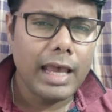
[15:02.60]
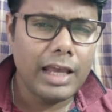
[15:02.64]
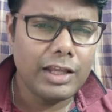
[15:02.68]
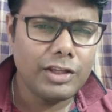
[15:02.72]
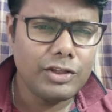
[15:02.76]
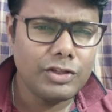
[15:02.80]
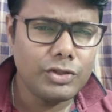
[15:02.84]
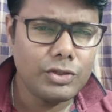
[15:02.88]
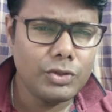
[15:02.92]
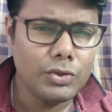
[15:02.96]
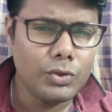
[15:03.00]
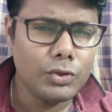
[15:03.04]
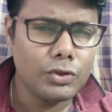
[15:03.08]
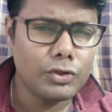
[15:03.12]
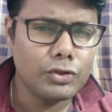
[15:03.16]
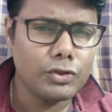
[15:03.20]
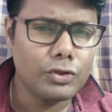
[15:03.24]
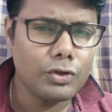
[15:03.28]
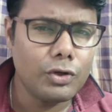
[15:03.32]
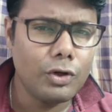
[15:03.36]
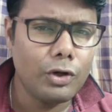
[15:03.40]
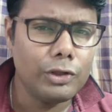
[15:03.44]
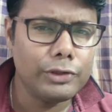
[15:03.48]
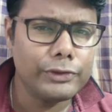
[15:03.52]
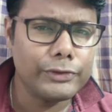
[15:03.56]

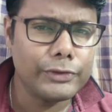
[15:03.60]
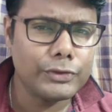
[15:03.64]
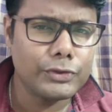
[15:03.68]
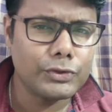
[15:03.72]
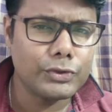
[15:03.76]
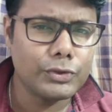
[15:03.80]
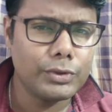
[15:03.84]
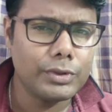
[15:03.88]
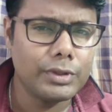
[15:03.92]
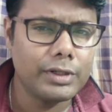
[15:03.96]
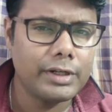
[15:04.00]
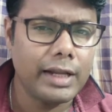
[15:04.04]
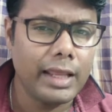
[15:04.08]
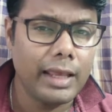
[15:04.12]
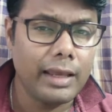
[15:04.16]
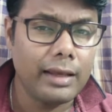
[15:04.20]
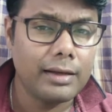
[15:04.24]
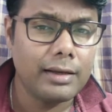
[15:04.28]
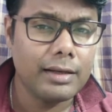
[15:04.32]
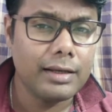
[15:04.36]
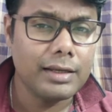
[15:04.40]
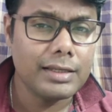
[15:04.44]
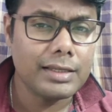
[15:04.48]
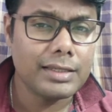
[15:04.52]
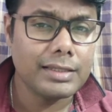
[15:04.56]
NGOs also should
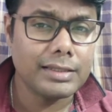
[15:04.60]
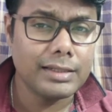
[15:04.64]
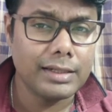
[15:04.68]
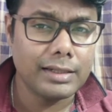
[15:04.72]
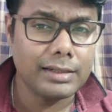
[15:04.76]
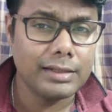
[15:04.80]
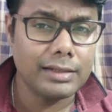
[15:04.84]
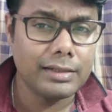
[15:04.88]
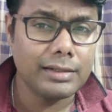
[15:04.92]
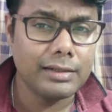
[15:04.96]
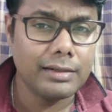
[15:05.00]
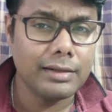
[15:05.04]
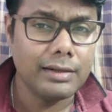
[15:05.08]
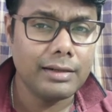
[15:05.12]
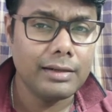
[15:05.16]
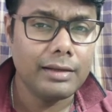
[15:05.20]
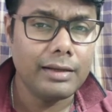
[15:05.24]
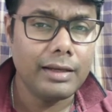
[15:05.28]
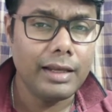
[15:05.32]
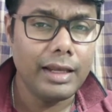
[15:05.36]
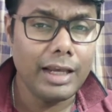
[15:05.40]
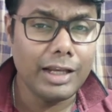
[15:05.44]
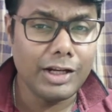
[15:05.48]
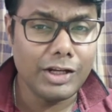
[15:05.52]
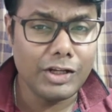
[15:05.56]
take certain
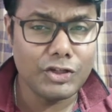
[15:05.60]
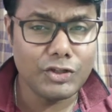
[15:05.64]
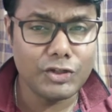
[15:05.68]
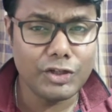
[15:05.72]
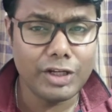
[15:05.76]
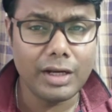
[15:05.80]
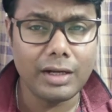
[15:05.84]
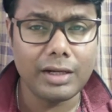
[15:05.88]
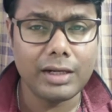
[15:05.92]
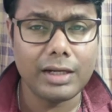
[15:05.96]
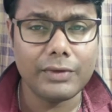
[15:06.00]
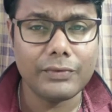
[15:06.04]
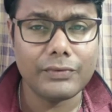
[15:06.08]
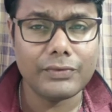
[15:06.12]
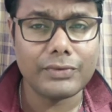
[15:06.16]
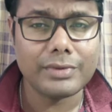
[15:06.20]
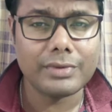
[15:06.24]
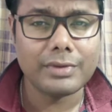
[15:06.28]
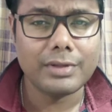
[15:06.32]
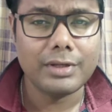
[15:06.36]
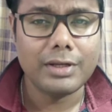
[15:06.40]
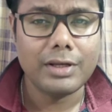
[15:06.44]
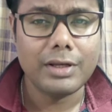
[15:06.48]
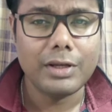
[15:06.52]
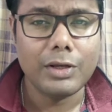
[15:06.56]

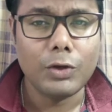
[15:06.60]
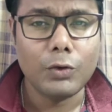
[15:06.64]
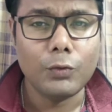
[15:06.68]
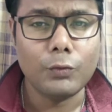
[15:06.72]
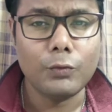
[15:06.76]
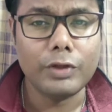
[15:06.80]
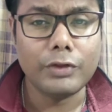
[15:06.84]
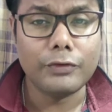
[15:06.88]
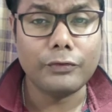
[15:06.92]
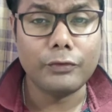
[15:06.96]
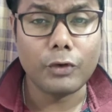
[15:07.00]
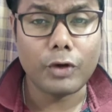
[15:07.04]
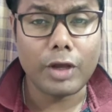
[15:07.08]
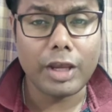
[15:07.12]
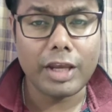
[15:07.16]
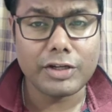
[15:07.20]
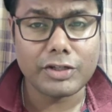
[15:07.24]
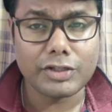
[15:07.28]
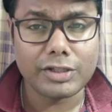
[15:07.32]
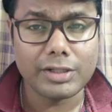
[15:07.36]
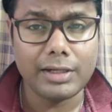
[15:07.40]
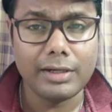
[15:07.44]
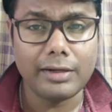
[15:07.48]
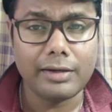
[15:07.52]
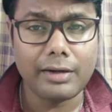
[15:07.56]
initiatives with
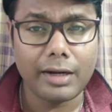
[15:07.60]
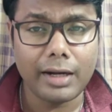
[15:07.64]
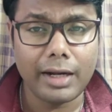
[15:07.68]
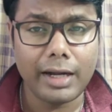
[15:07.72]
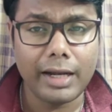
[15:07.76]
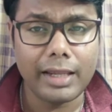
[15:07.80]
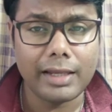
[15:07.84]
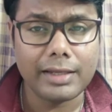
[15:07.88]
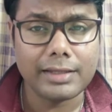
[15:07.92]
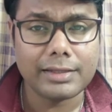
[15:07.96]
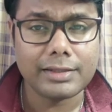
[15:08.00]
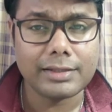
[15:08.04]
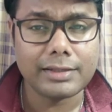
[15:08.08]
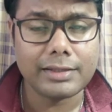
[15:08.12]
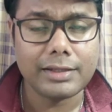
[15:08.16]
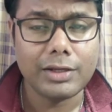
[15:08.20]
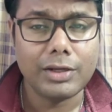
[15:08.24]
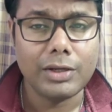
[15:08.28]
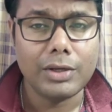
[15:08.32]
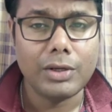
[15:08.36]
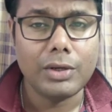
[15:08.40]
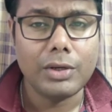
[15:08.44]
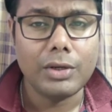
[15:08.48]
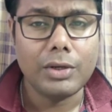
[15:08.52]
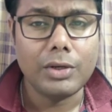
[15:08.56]
vocational trainings
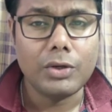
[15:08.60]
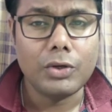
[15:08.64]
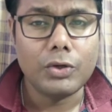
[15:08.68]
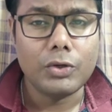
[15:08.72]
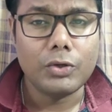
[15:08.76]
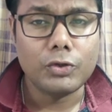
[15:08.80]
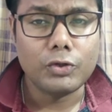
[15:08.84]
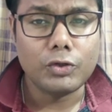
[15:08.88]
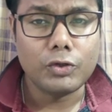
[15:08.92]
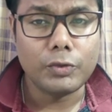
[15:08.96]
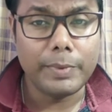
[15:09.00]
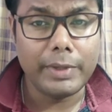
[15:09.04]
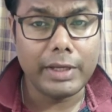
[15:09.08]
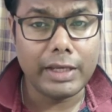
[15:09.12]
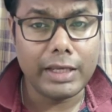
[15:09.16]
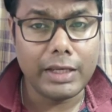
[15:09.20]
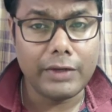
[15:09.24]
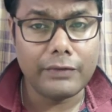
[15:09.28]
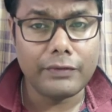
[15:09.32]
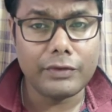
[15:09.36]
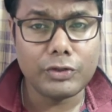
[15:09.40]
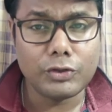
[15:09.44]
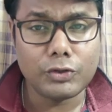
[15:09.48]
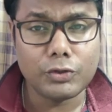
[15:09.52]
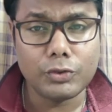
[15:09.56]
to be
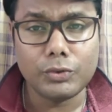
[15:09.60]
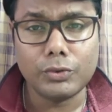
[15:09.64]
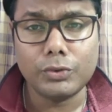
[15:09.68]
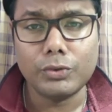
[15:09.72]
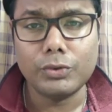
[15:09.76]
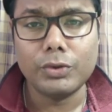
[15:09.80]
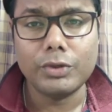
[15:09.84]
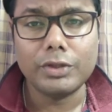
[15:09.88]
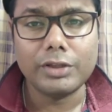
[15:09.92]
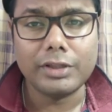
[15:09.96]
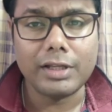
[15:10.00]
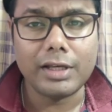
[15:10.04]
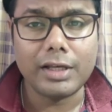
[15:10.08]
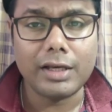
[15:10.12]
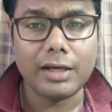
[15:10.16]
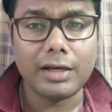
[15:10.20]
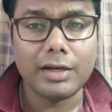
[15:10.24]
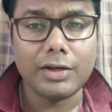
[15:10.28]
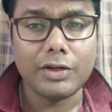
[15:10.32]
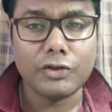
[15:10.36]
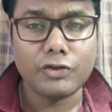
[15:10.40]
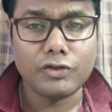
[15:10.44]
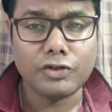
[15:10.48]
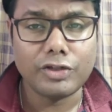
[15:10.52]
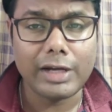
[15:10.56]
given to
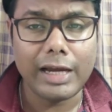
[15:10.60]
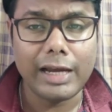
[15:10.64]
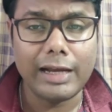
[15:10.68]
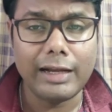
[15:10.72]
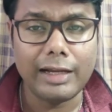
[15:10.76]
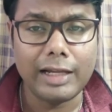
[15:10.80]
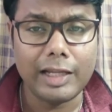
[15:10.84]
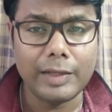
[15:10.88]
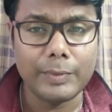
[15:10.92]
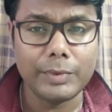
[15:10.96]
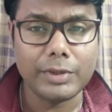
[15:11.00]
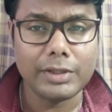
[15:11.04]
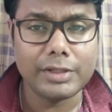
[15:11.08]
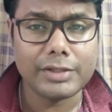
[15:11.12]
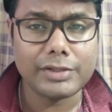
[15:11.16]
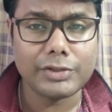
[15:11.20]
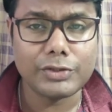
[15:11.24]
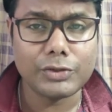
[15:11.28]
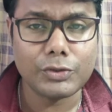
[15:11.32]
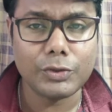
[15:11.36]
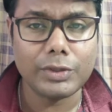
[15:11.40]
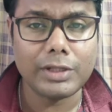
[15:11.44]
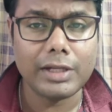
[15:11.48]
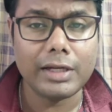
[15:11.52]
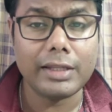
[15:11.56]
the child laborers
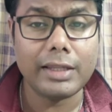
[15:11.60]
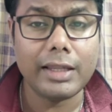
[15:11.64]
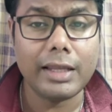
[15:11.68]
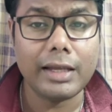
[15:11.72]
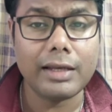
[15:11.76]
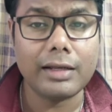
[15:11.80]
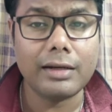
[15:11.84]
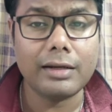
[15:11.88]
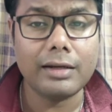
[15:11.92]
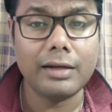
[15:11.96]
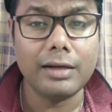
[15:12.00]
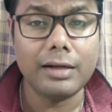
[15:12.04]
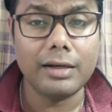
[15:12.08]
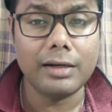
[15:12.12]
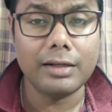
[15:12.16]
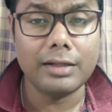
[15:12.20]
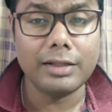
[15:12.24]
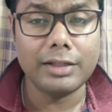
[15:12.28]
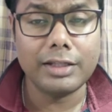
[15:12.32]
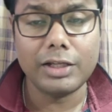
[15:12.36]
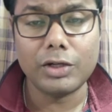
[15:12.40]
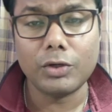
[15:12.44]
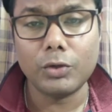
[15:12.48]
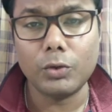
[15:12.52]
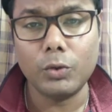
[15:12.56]
so that they can
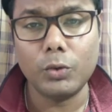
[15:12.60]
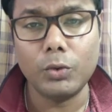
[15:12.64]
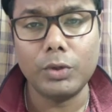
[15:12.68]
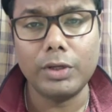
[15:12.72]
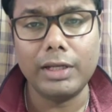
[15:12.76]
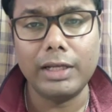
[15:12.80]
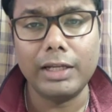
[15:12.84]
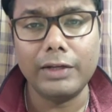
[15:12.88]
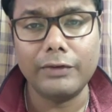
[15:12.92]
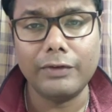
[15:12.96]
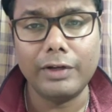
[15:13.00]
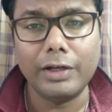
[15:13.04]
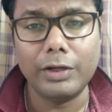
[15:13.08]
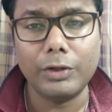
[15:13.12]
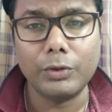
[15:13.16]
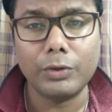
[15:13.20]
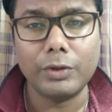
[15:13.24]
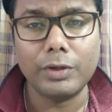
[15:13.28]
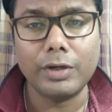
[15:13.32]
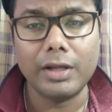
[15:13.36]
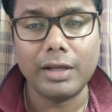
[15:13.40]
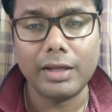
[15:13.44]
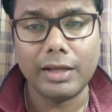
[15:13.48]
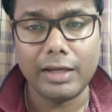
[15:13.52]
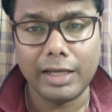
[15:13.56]
earn their own
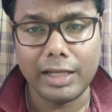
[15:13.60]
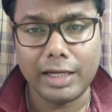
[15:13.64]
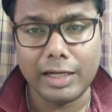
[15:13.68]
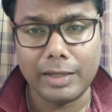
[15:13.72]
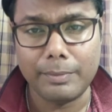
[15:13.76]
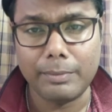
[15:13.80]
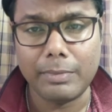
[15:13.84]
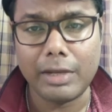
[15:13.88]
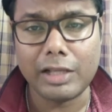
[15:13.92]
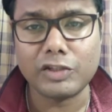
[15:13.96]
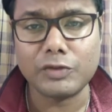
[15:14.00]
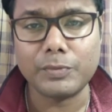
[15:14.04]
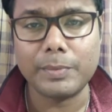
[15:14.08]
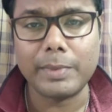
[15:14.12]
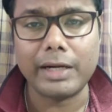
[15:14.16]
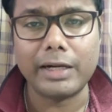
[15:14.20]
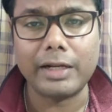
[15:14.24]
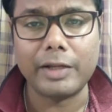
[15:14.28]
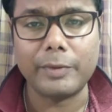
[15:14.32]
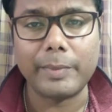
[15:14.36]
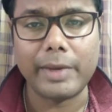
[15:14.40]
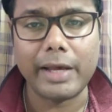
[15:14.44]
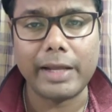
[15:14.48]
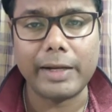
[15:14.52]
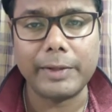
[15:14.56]
livelihood in a much
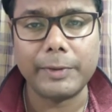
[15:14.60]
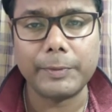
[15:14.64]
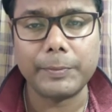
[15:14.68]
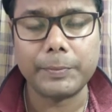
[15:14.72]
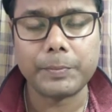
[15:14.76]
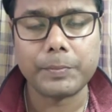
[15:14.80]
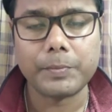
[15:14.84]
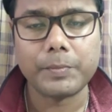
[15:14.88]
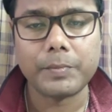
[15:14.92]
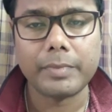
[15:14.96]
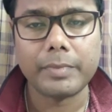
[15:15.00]
better manner.